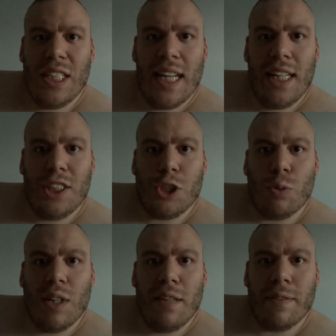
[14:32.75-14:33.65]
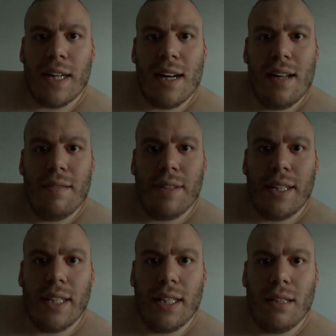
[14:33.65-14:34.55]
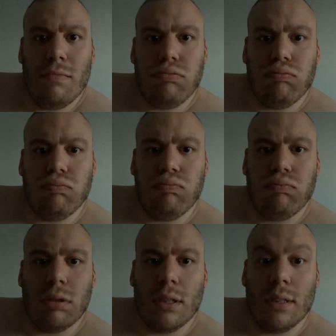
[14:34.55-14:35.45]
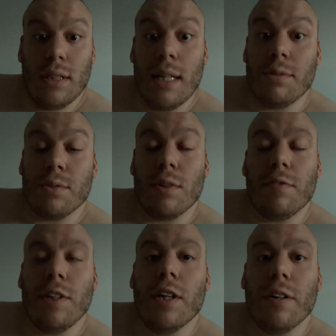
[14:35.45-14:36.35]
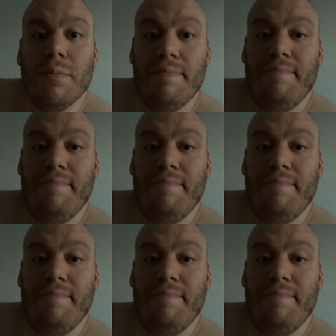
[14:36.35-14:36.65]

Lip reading: Age 25. That was a rough year.